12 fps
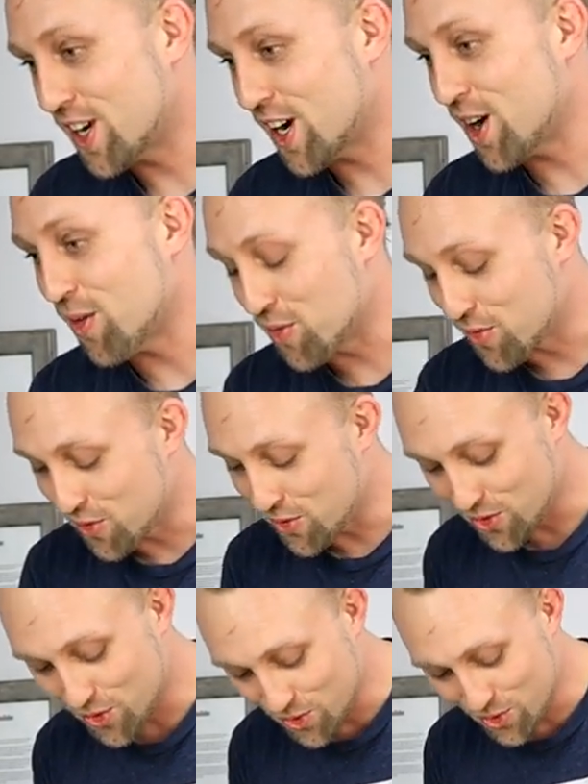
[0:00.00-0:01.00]
I am
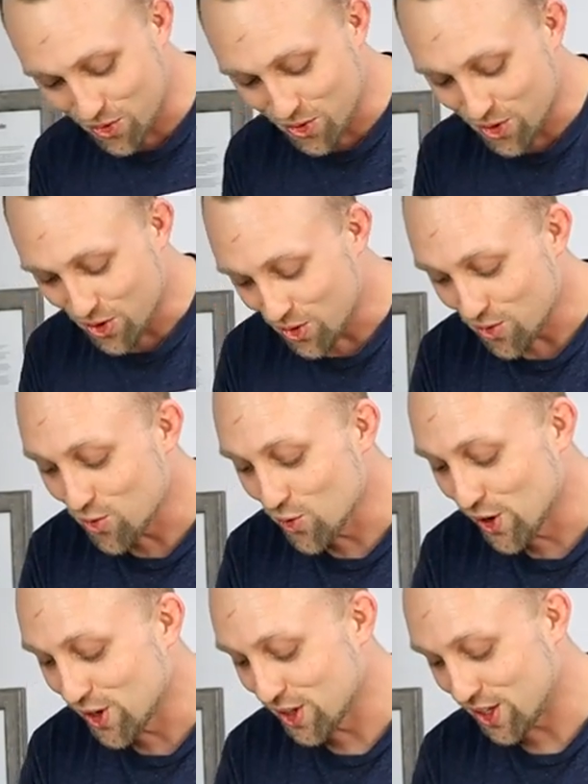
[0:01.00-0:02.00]

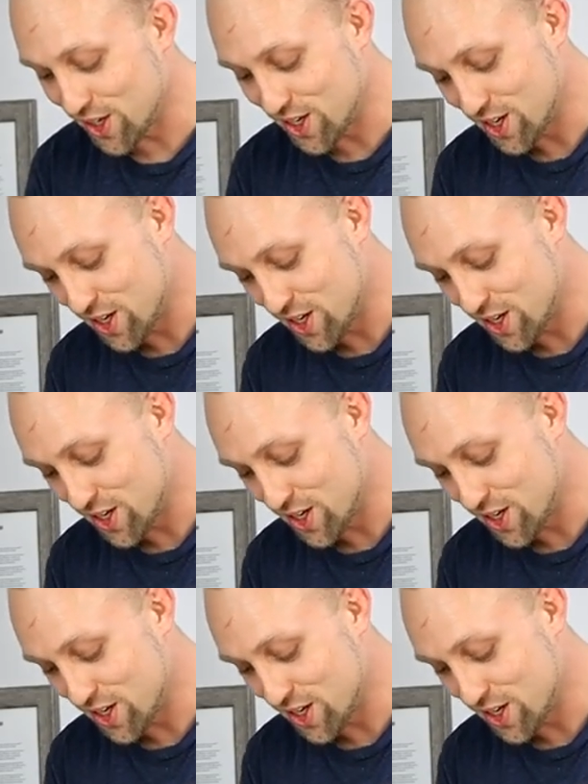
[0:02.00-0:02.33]
really,